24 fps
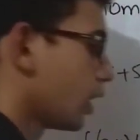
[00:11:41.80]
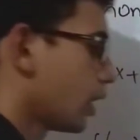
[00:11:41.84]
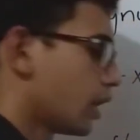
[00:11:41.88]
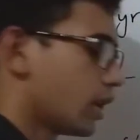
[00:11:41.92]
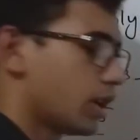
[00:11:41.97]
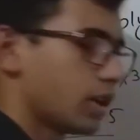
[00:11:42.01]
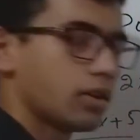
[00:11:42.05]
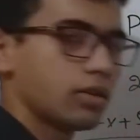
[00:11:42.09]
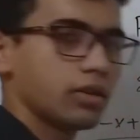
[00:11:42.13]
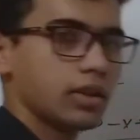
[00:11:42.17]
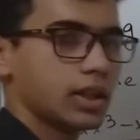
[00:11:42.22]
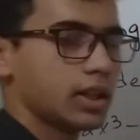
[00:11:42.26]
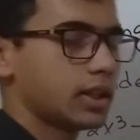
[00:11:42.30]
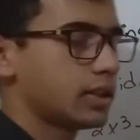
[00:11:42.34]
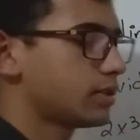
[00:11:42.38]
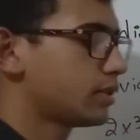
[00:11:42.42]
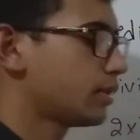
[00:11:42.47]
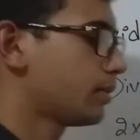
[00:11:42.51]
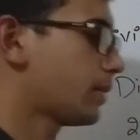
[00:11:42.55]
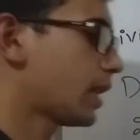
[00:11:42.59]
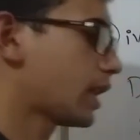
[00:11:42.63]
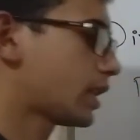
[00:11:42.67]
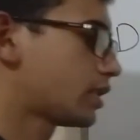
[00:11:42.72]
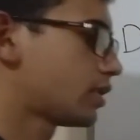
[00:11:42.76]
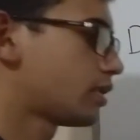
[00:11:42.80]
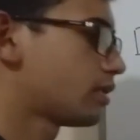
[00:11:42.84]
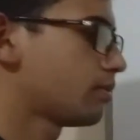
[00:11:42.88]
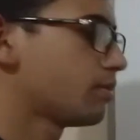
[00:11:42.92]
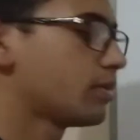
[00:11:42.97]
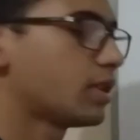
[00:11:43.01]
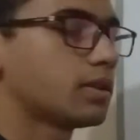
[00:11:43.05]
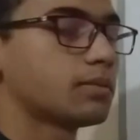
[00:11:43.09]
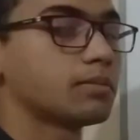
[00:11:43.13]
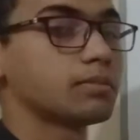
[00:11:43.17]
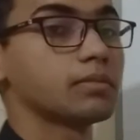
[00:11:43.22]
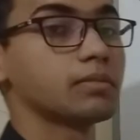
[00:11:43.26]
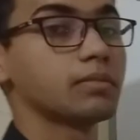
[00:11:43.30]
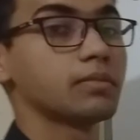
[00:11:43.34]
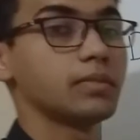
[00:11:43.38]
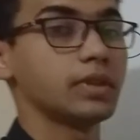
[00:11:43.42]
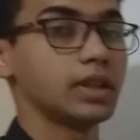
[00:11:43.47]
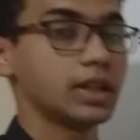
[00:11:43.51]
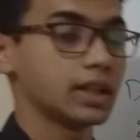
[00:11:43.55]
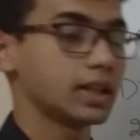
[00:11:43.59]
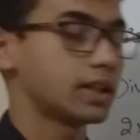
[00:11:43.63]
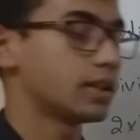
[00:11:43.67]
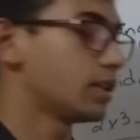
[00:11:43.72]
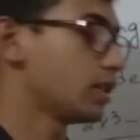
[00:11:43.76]
Now here's the maximum
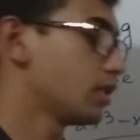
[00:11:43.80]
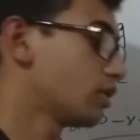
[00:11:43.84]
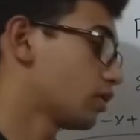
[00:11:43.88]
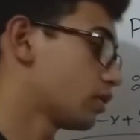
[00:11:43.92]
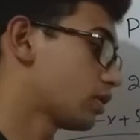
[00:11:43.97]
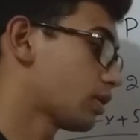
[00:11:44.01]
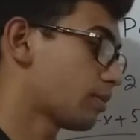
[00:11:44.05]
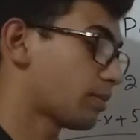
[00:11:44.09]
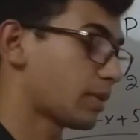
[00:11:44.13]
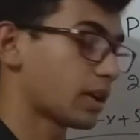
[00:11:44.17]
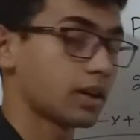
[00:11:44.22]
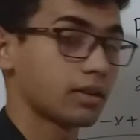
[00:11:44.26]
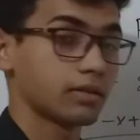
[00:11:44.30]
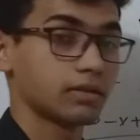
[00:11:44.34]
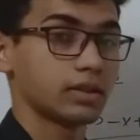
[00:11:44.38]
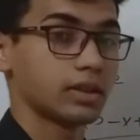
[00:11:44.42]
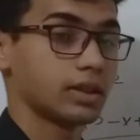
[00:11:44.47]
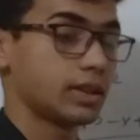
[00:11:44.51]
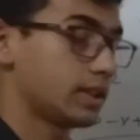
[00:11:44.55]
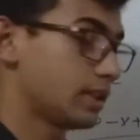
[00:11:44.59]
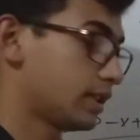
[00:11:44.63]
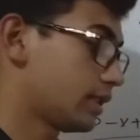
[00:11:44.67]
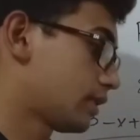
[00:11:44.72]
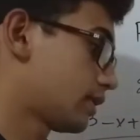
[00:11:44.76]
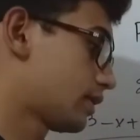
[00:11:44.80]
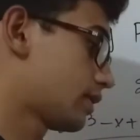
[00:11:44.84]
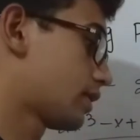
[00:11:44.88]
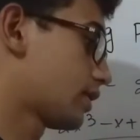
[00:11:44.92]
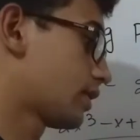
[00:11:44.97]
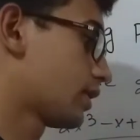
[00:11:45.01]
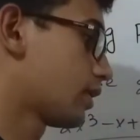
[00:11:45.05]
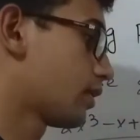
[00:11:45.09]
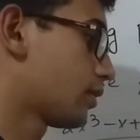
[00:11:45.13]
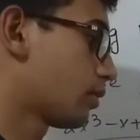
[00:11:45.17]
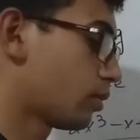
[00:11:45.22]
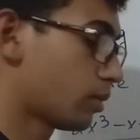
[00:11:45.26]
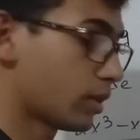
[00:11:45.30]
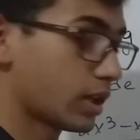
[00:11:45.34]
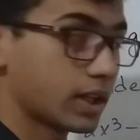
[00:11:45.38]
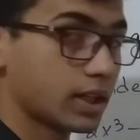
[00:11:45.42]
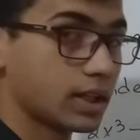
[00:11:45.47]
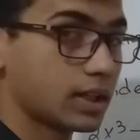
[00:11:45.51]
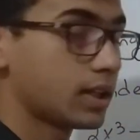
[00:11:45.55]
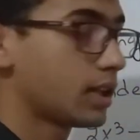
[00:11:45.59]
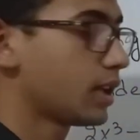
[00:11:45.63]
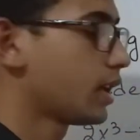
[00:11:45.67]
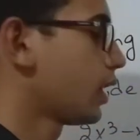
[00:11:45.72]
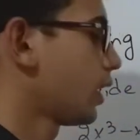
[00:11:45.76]
degree of the power is
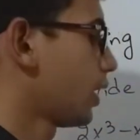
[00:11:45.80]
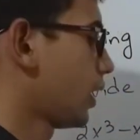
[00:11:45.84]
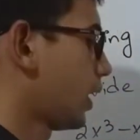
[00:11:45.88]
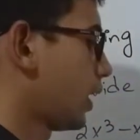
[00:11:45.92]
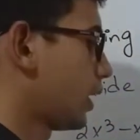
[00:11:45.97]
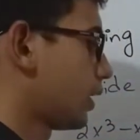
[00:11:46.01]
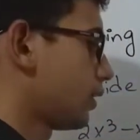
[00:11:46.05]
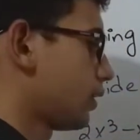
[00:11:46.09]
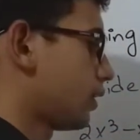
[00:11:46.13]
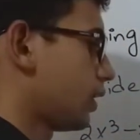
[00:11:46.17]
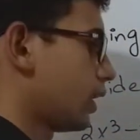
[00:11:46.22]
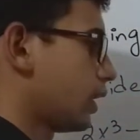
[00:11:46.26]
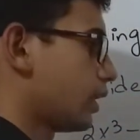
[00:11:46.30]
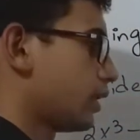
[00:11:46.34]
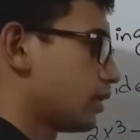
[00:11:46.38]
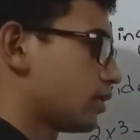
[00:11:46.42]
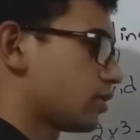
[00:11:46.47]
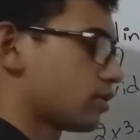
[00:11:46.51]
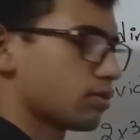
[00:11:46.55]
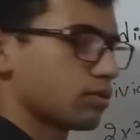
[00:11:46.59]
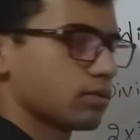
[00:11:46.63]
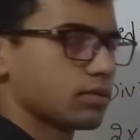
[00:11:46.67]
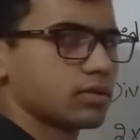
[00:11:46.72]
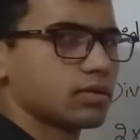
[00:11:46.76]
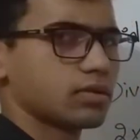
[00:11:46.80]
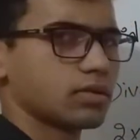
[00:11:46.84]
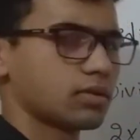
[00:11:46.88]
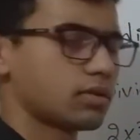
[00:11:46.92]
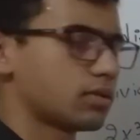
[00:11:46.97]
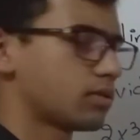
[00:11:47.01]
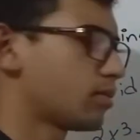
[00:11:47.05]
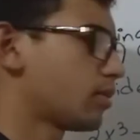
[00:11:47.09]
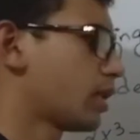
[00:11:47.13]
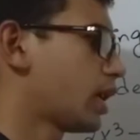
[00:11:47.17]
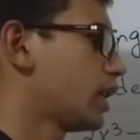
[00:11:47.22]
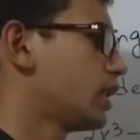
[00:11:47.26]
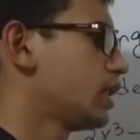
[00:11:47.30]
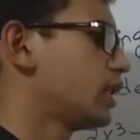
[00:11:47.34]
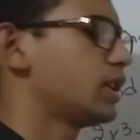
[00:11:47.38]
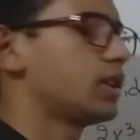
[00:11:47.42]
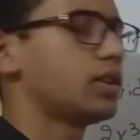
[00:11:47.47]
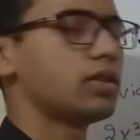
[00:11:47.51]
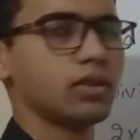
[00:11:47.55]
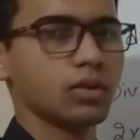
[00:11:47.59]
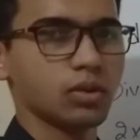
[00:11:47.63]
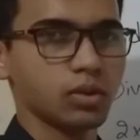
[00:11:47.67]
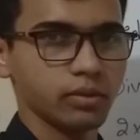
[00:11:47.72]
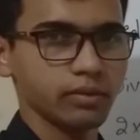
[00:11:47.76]
1, and here is 2, so I need
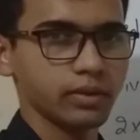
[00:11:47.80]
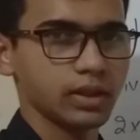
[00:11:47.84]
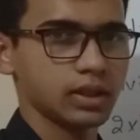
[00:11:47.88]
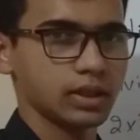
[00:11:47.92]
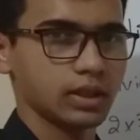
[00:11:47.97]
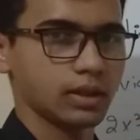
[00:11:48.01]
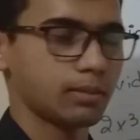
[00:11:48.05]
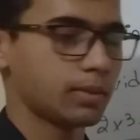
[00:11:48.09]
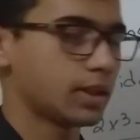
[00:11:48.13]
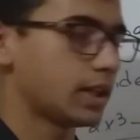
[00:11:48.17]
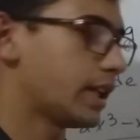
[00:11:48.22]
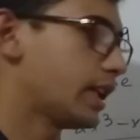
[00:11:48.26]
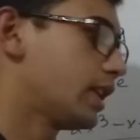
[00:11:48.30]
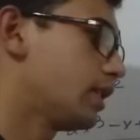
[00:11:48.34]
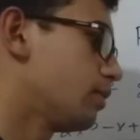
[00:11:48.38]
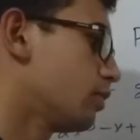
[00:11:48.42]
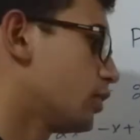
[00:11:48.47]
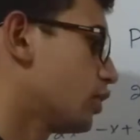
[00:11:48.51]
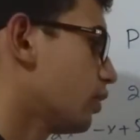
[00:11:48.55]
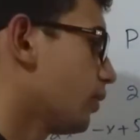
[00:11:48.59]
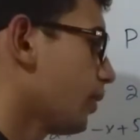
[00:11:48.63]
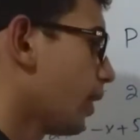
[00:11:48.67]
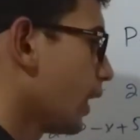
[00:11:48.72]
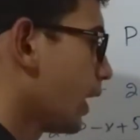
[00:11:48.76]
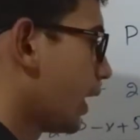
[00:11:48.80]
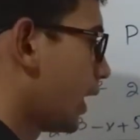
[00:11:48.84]
no variable anymore.